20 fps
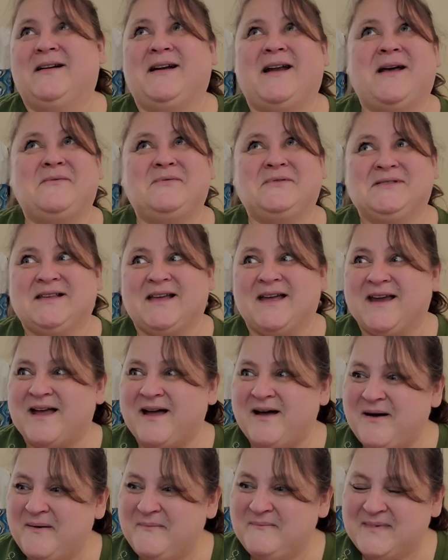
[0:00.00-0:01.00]
And I was like,
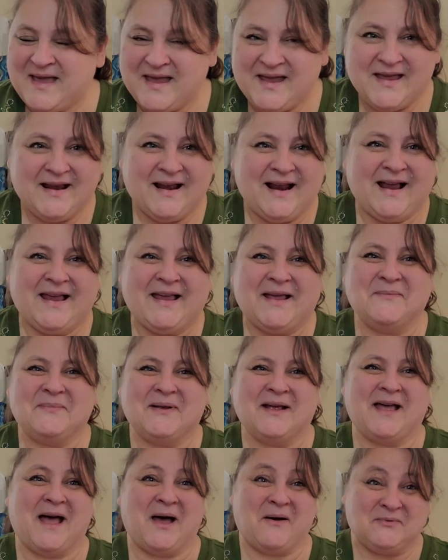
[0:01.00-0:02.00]
oh
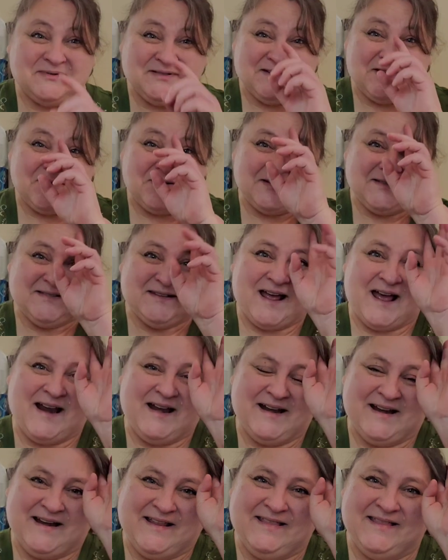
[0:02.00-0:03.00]
man, I, I was so
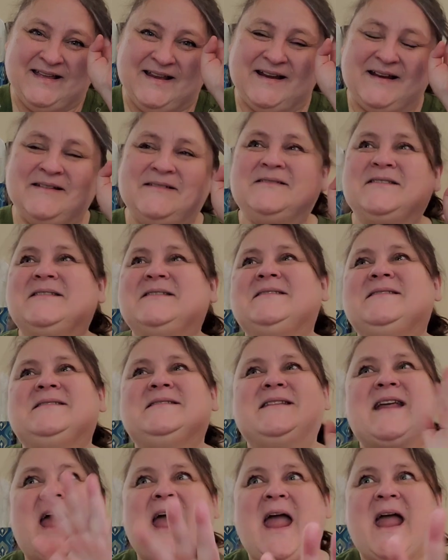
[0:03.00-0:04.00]
excited, and then it
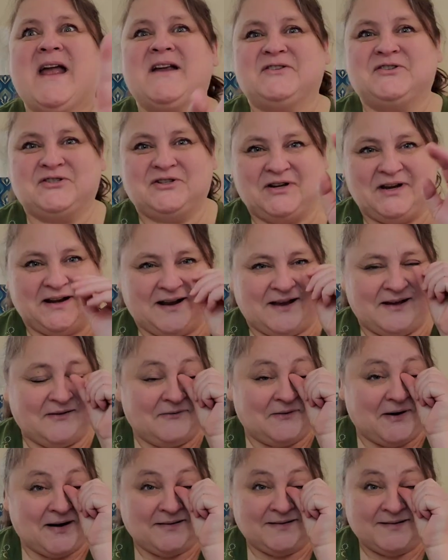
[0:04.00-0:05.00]
just dashed, you know,
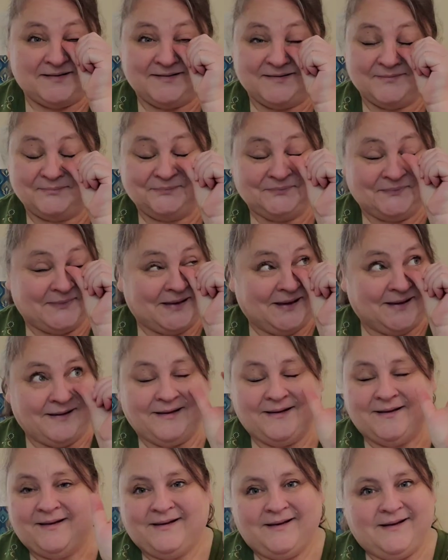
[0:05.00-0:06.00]
right.
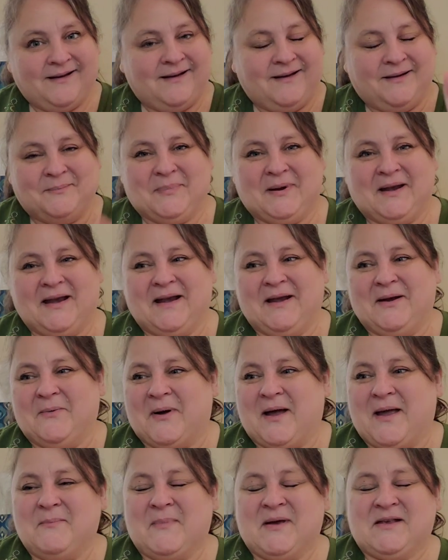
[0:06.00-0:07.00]
But
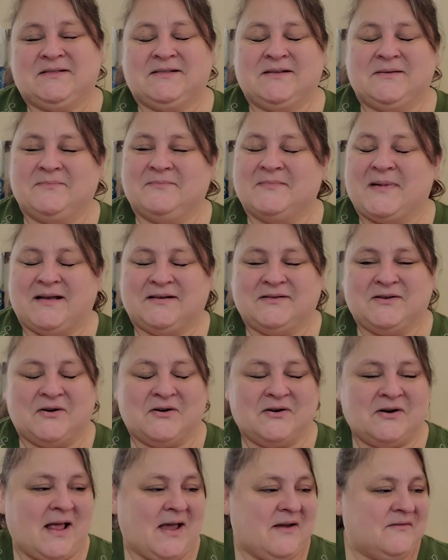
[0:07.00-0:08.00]
anyway, my my
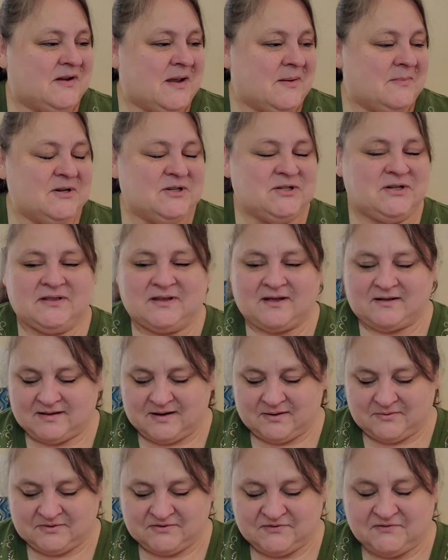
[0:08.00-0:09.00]
daughter laughed at me. She thought
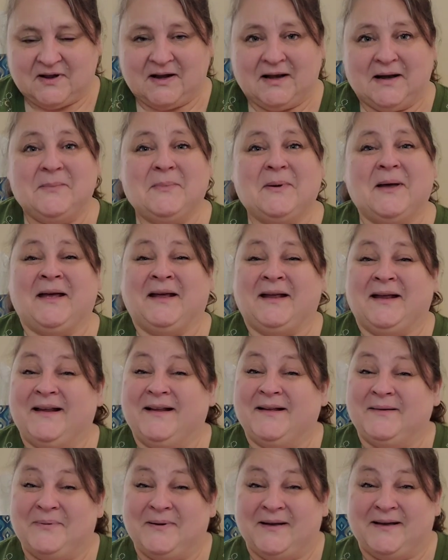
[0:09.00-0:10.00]
that was funny, but,
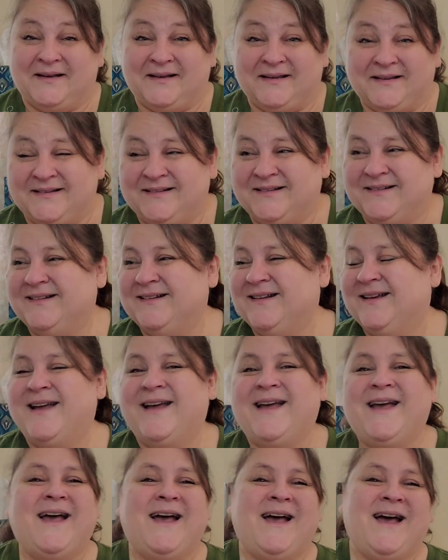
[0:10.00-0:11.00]
but
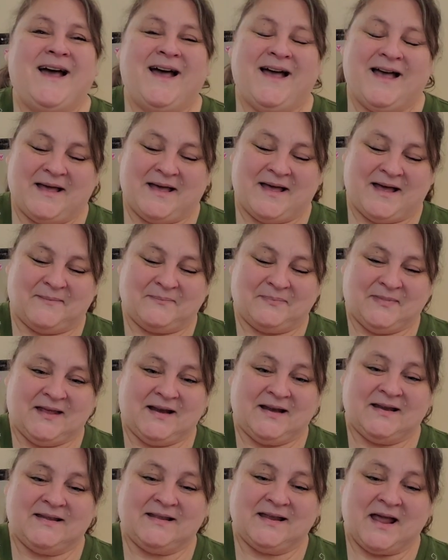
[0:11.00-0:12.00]
um,
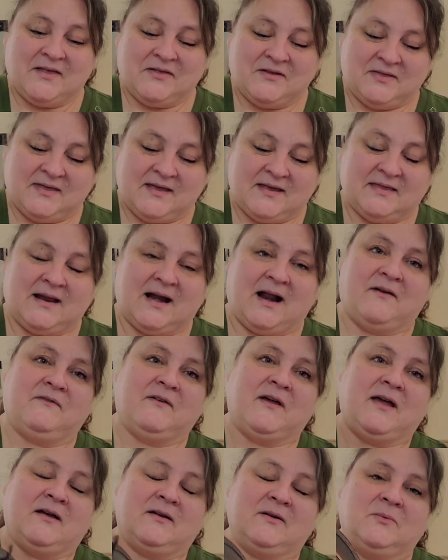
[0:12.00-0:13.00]
the, the other thing that I
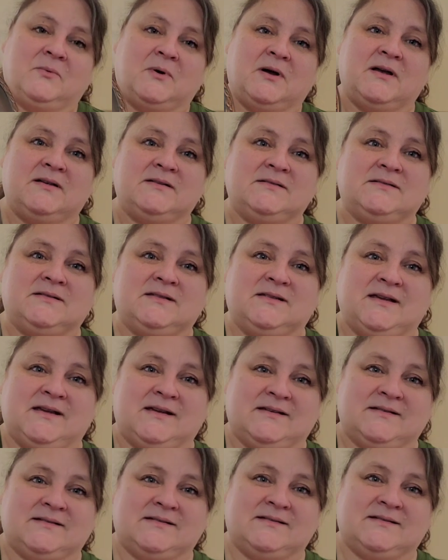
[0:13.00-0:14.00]
found was
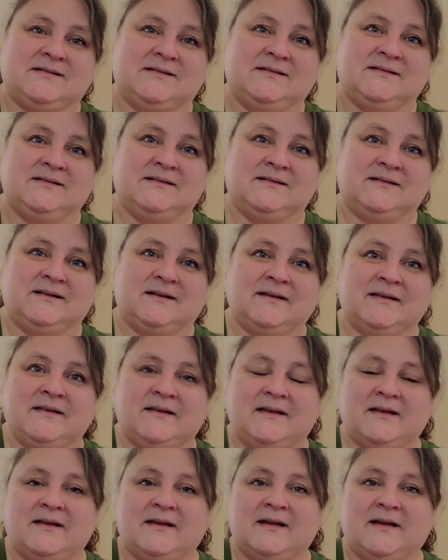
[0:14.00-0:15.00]
this.
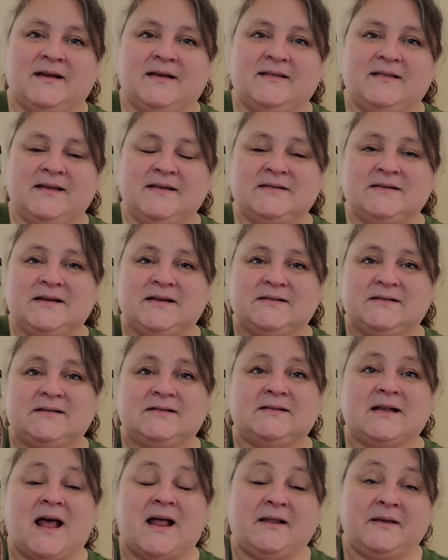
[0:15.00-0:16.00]
This is a
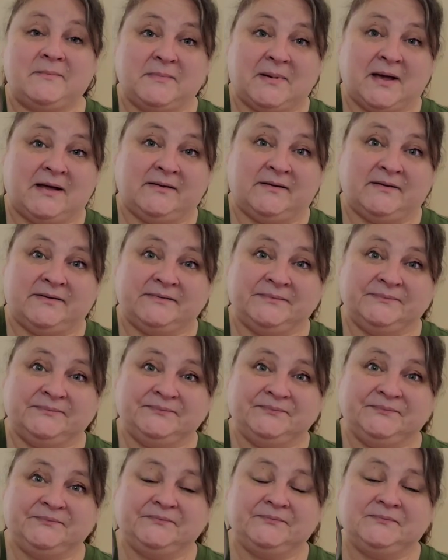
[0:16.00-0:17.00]
silent butler.
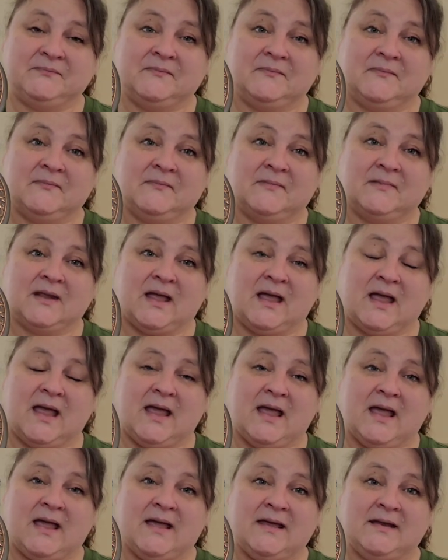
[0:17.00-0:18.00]

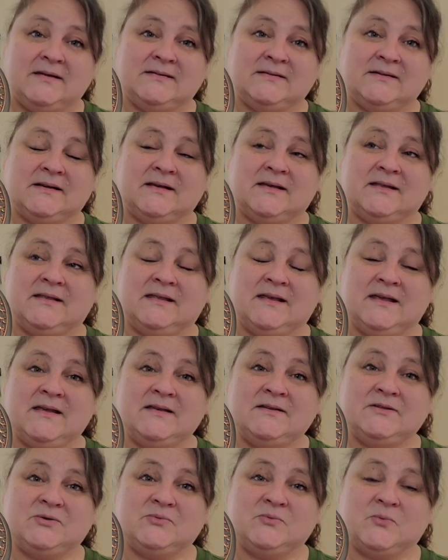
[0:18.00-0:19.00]
And
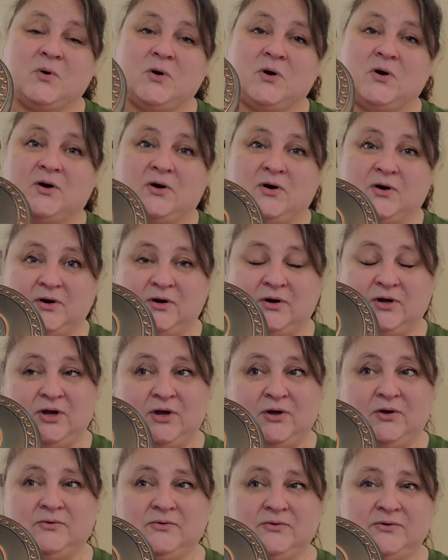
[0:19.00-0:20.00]
these were
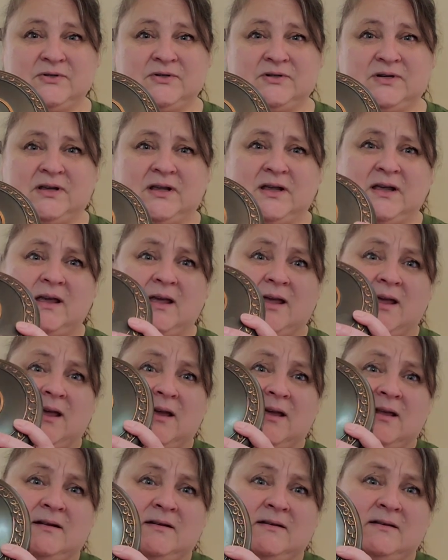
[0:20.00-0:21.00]
used
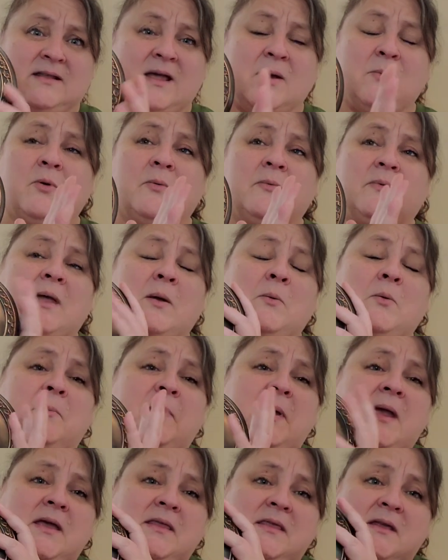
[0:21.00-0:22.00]
and they were, they were
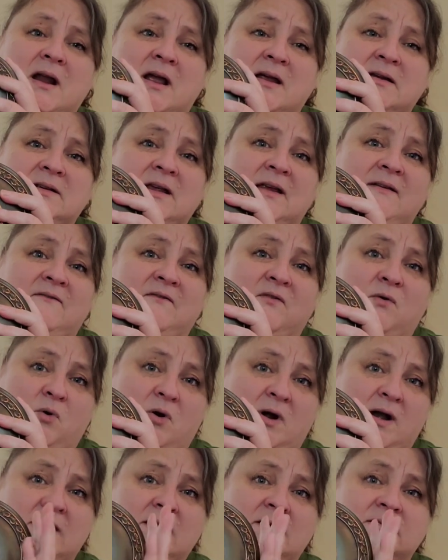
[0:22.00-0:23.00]
big in the
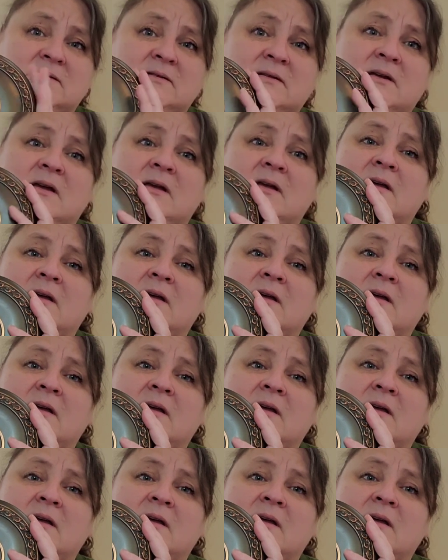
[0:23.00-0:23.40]
1940s.